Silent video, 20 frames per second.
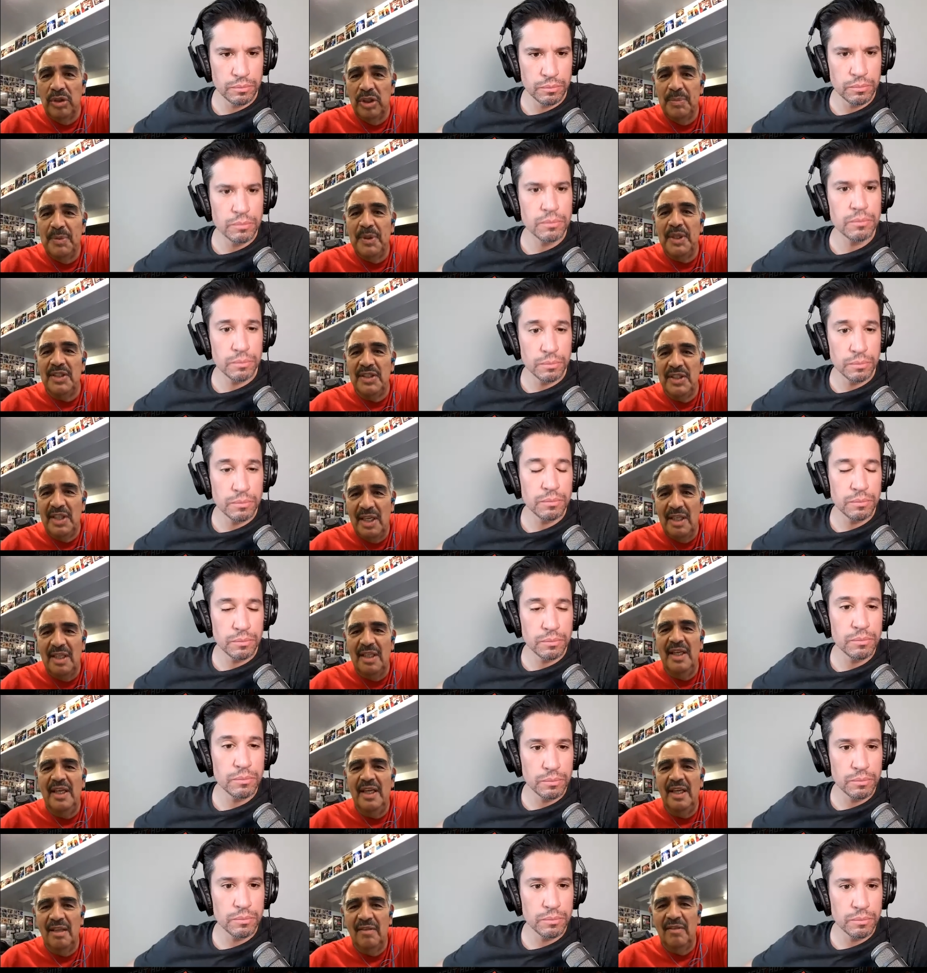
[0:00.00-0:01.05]
Speaker 1: It's because he had a
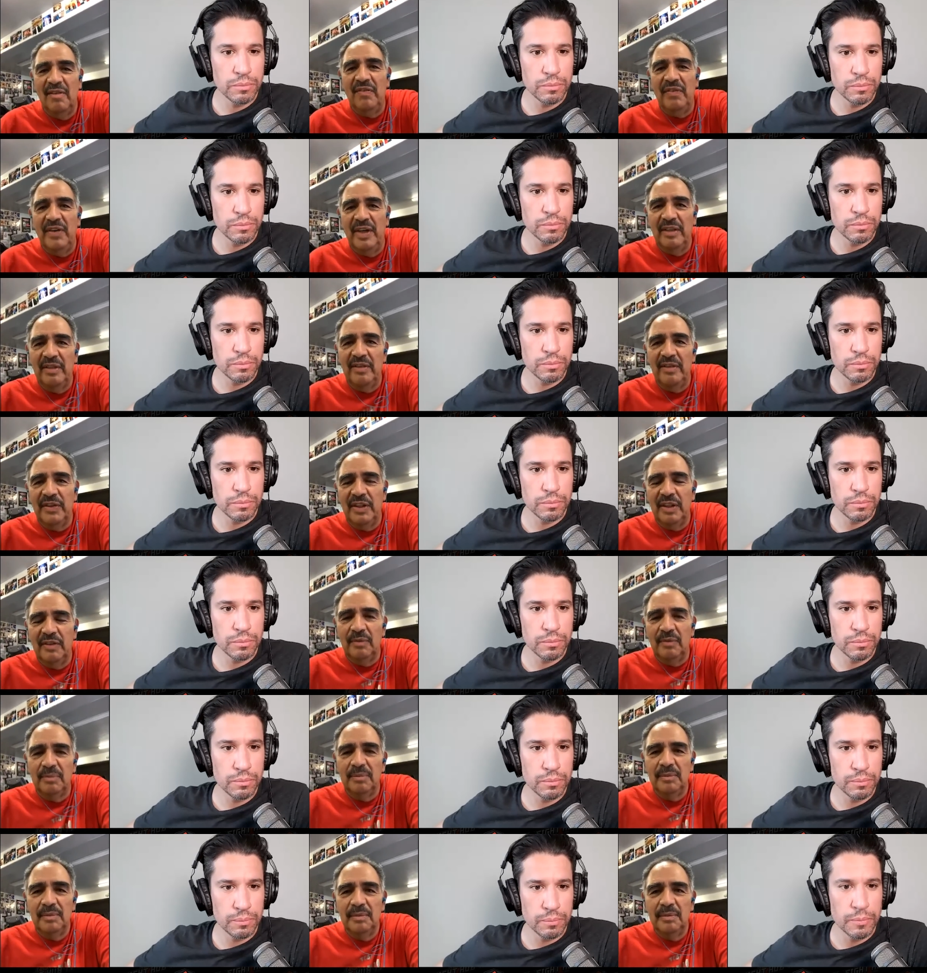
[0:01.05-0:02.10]
hell of a fighter in front of him.
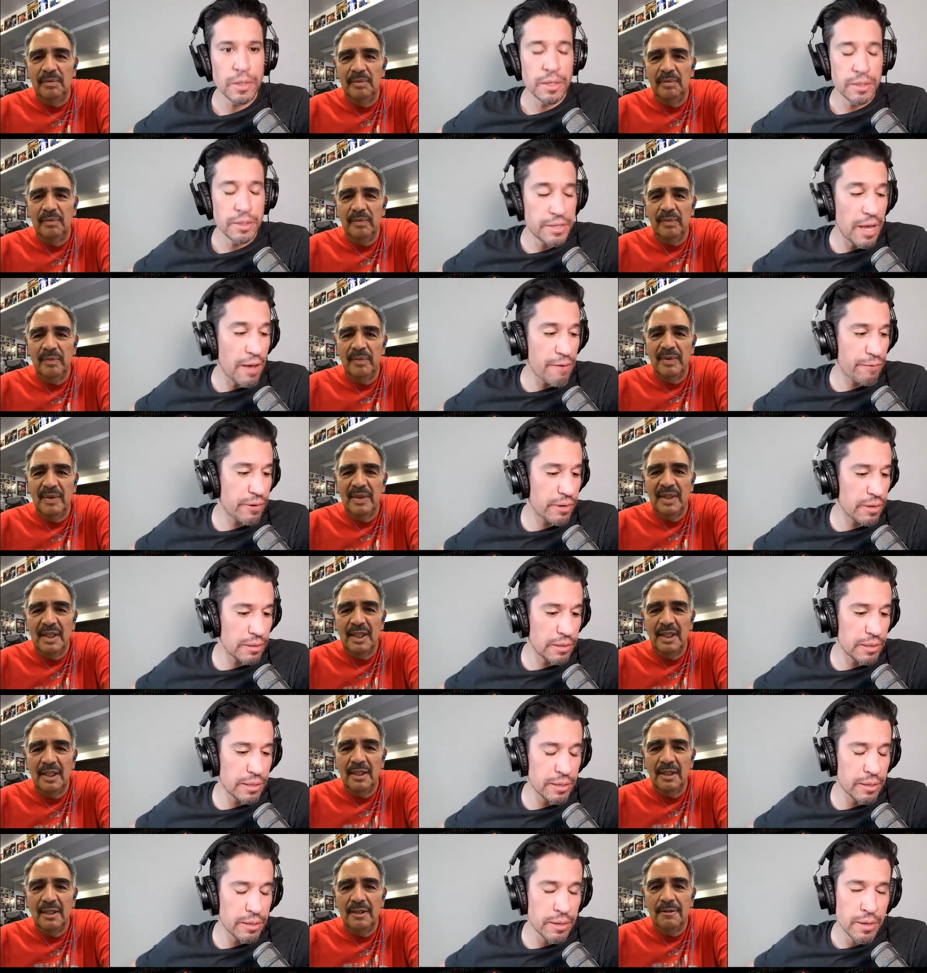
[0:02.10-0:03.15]

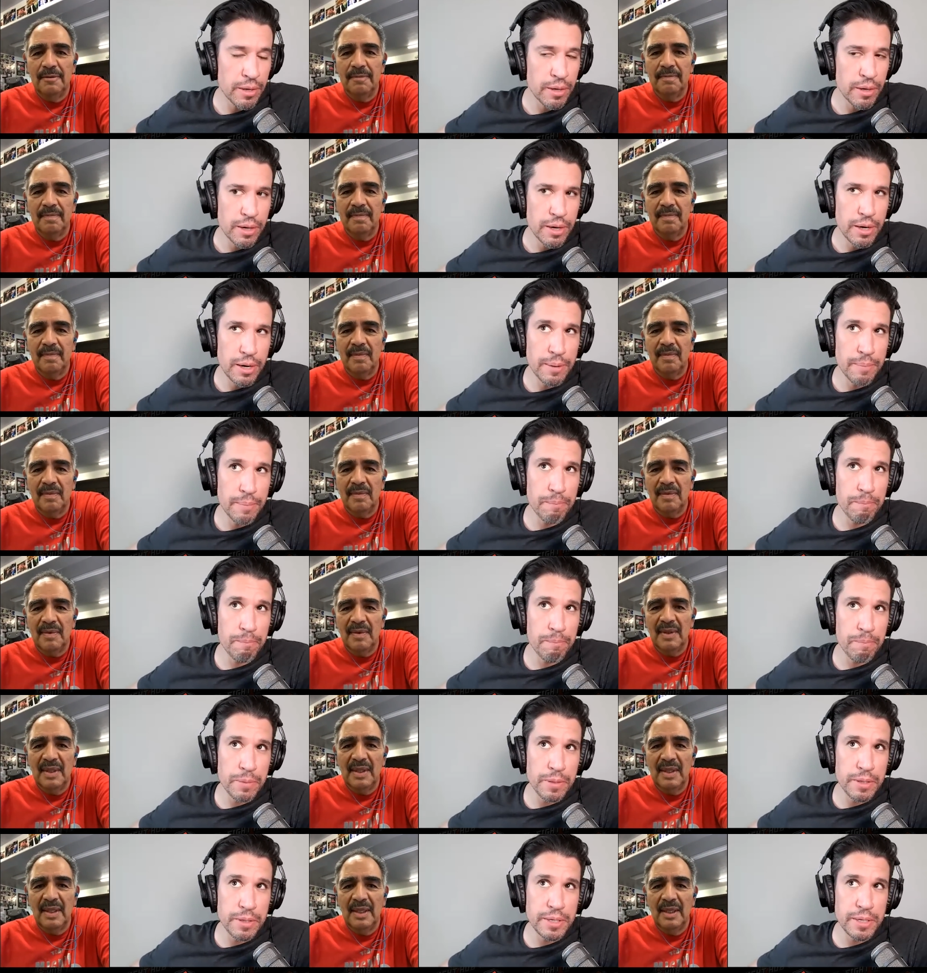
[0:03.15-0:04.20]
Speaker 2: Definitely. Um,
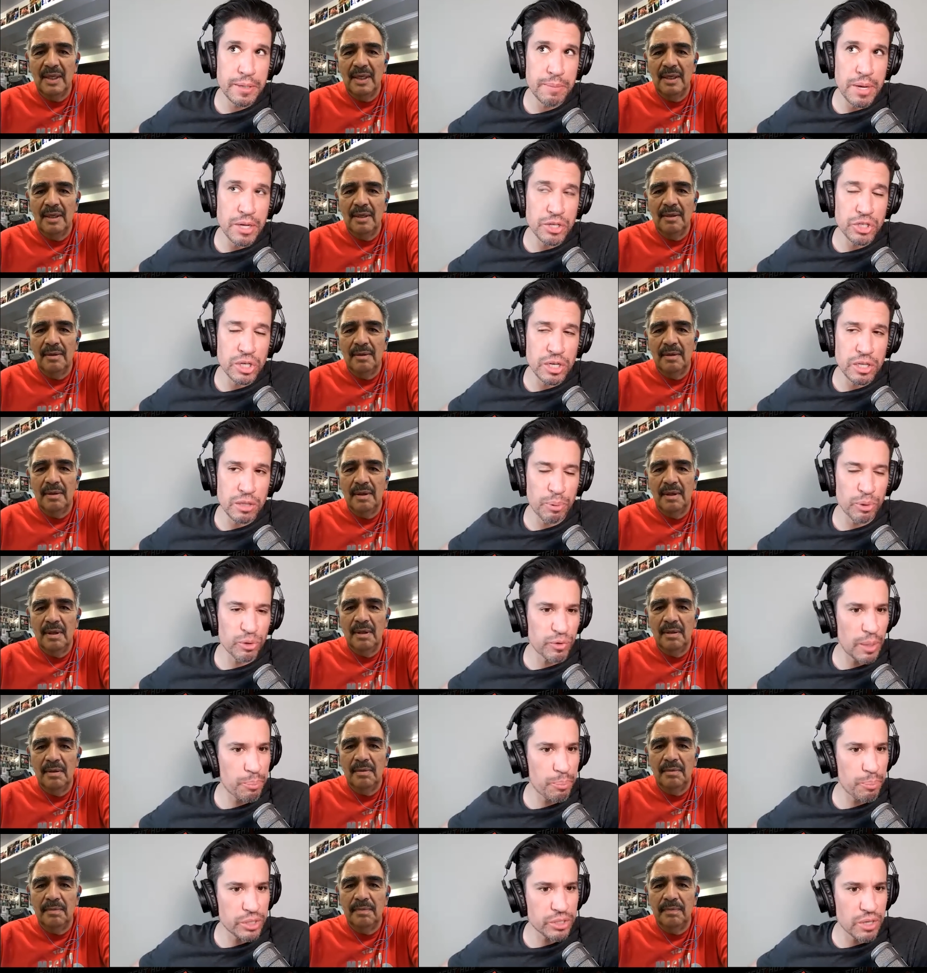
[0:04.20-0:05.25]
he mentioned at the
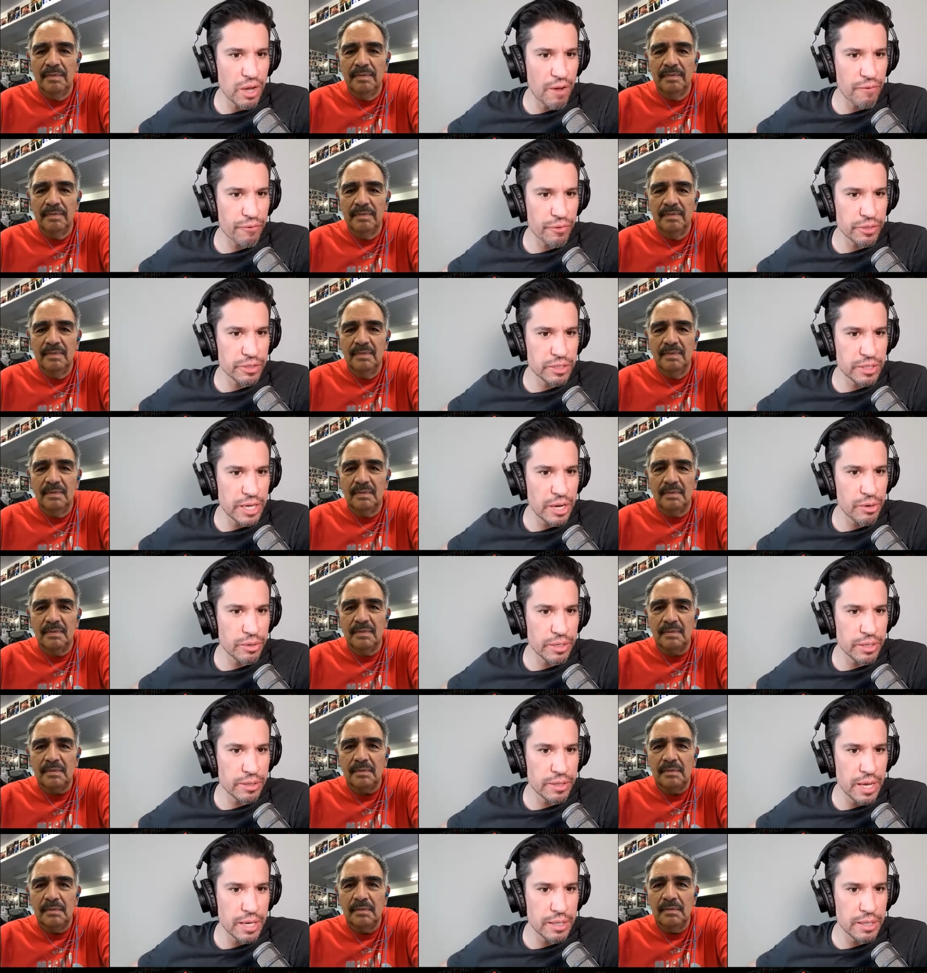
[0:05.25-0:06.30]
post-fight press conference, Teo
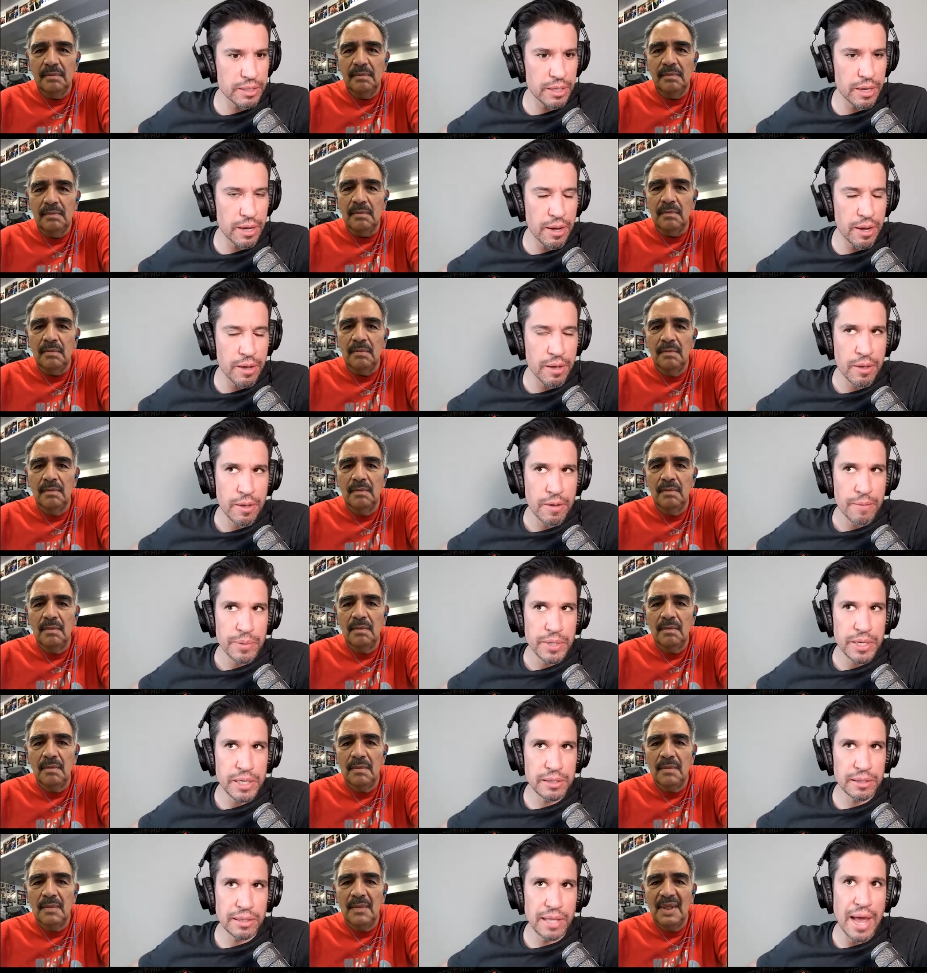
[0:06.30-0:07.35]
did, that uh,
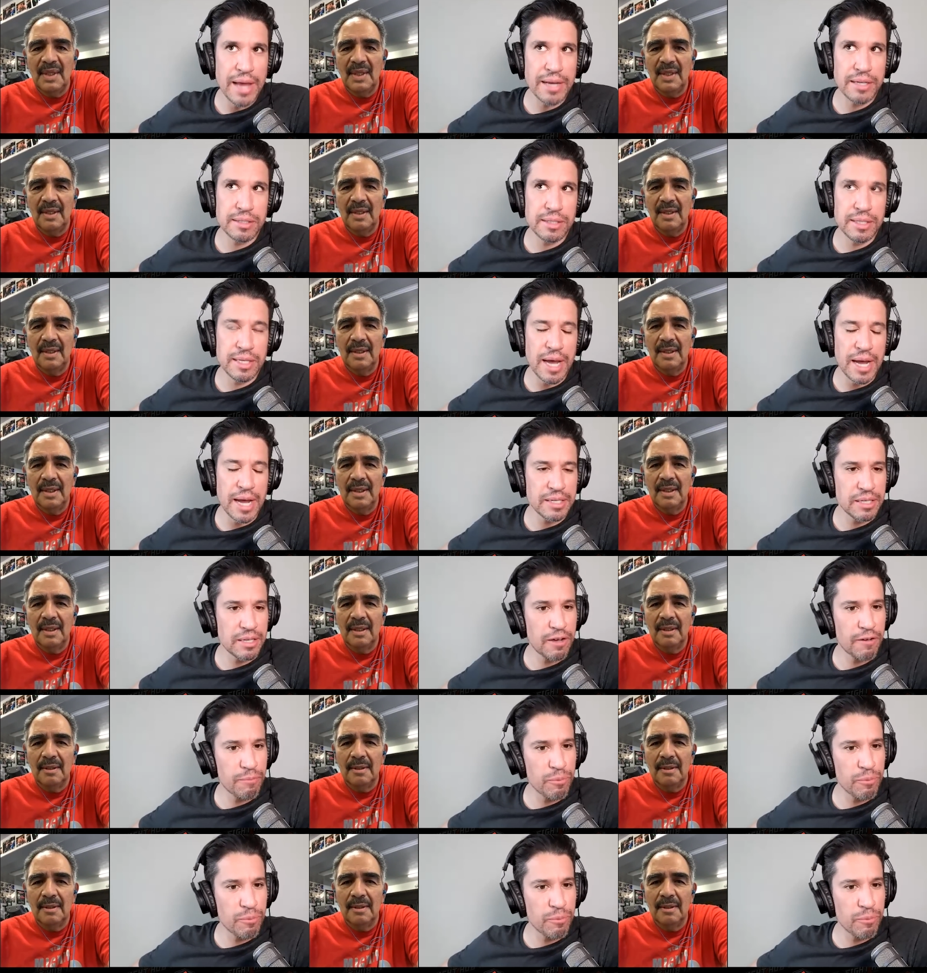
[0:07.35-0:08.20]
he likes the idea of